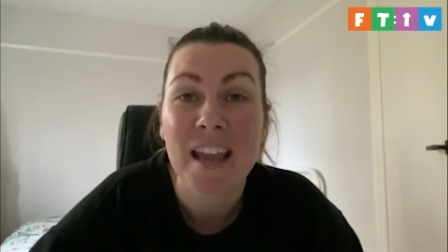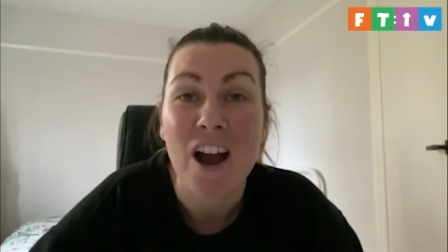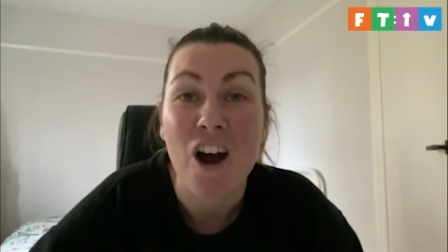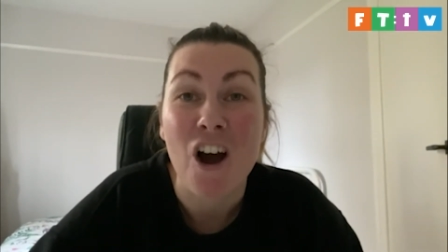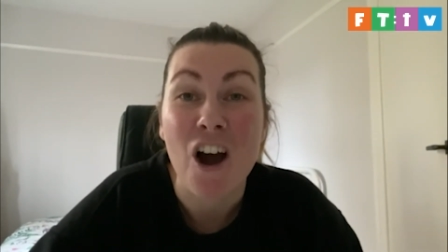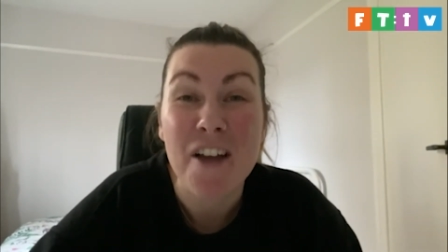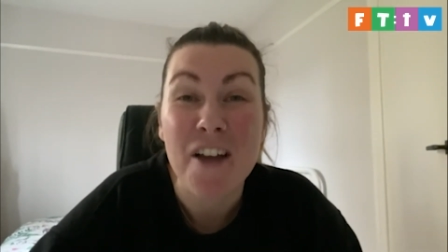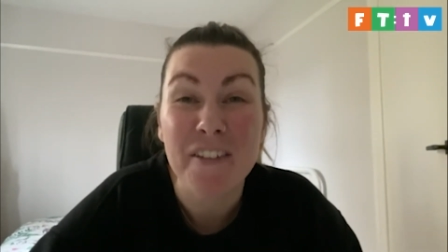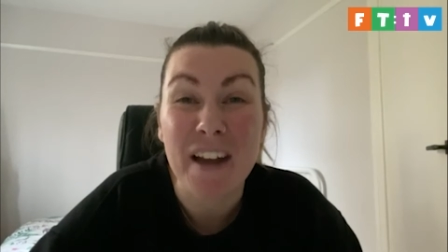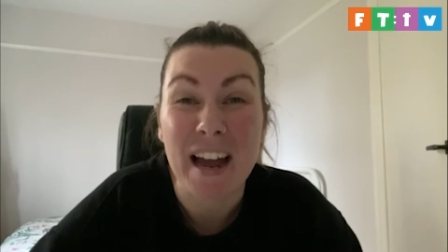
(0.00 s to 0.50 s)

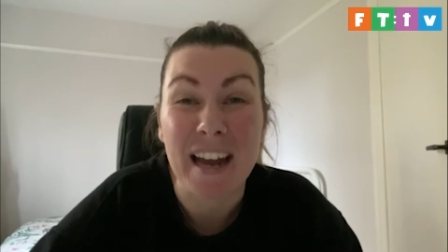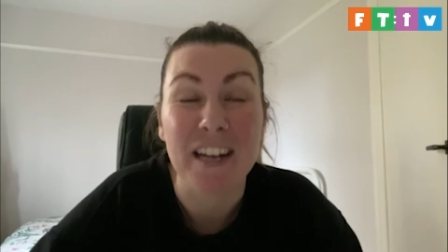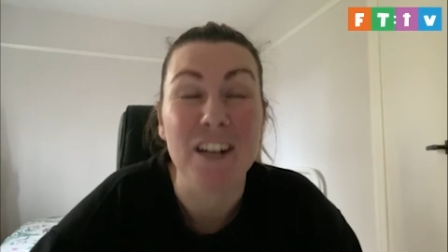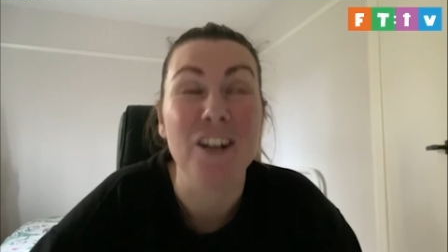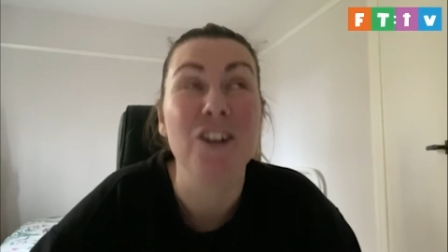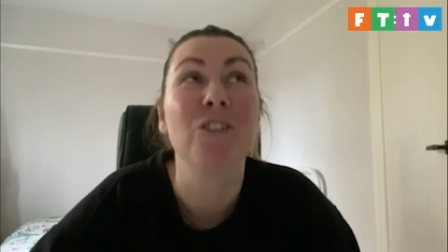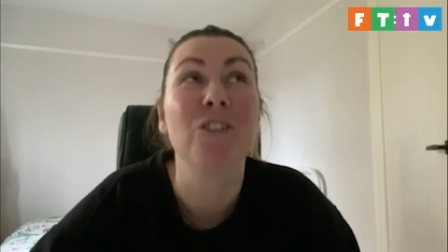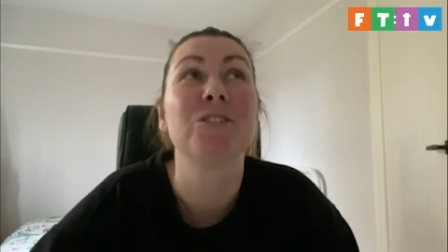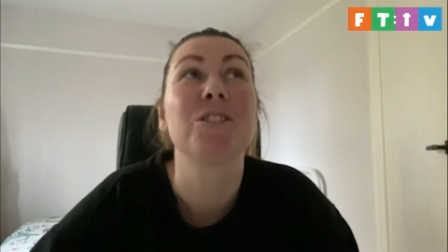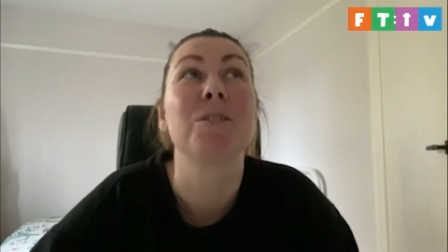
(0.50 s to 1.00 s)
I've had
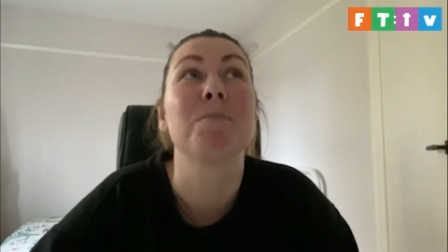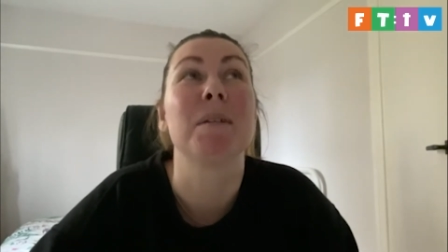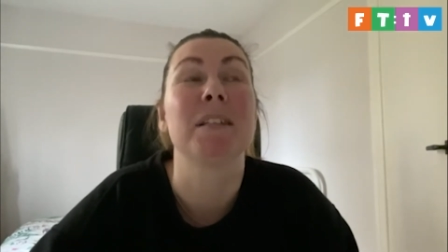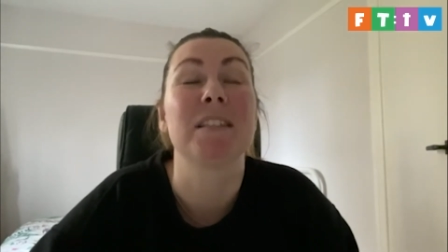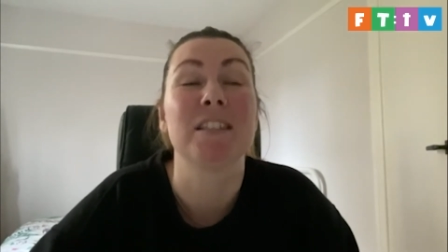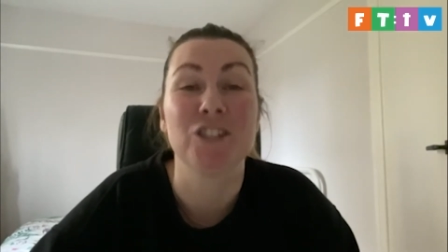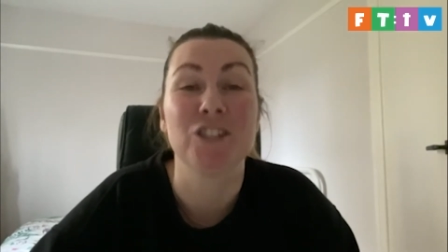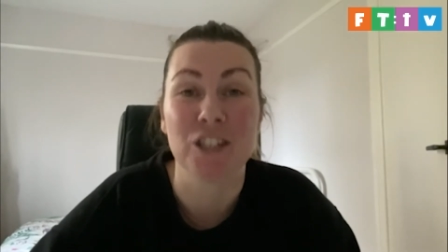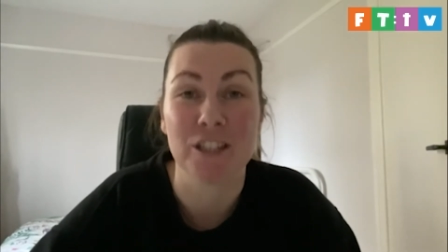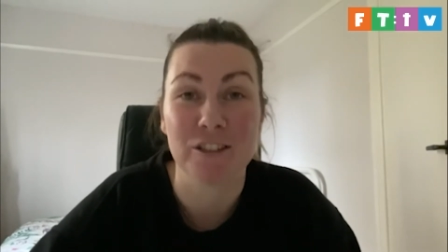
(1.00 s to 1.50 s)
lots of
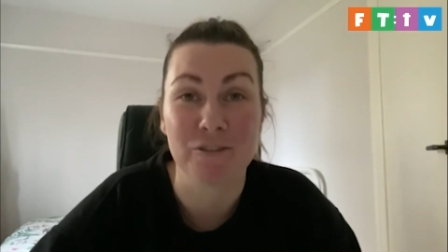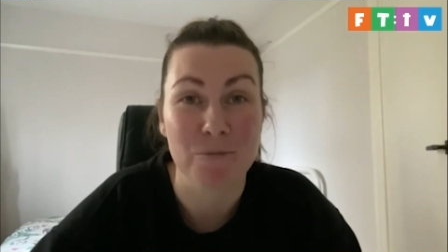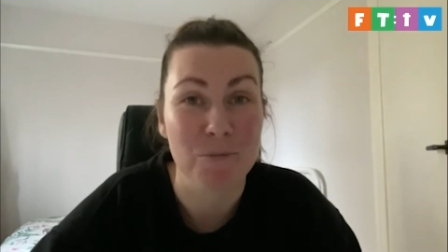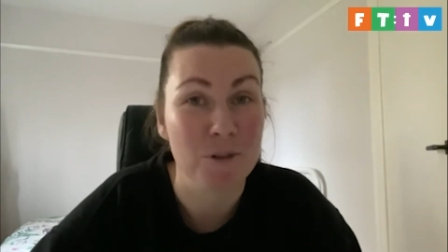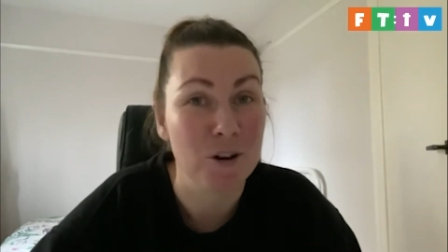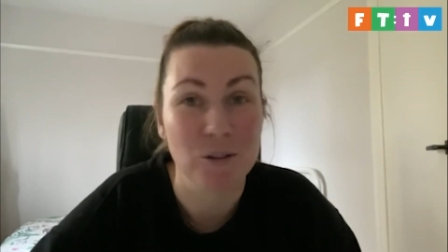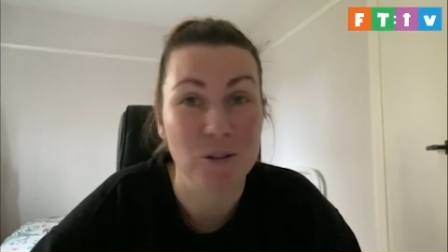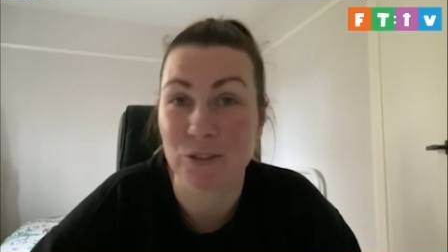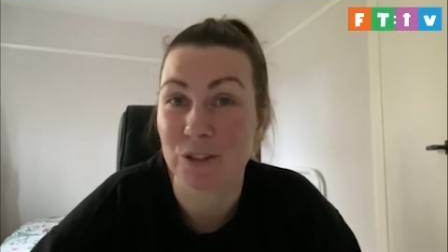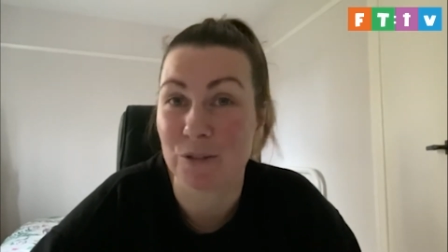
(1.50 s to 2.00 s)
messages from
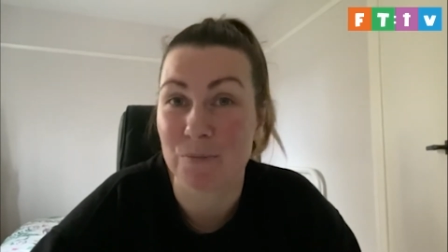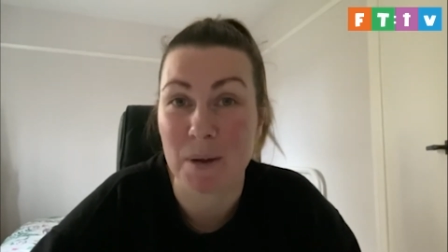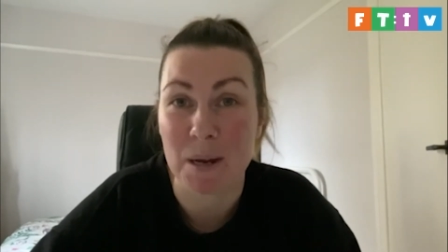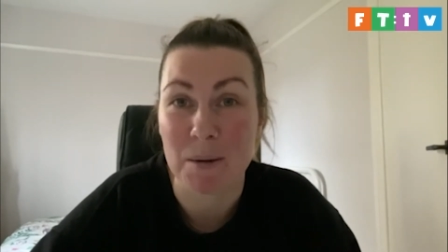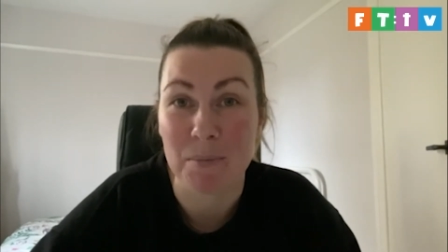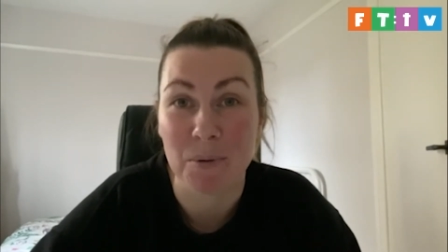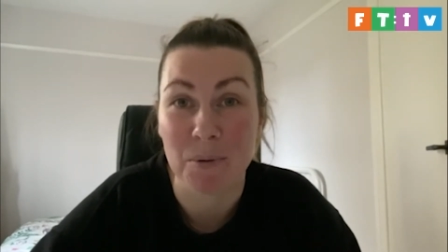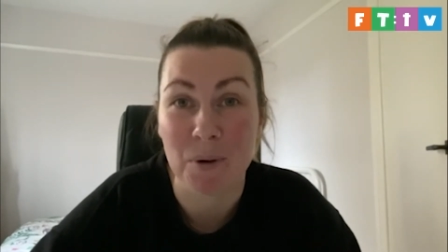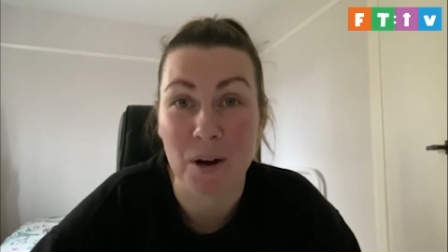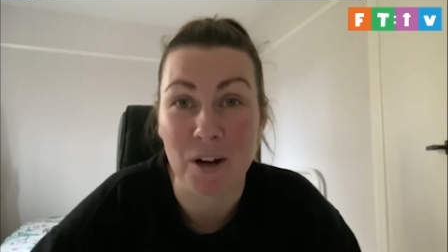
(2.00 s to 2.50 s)
lots of people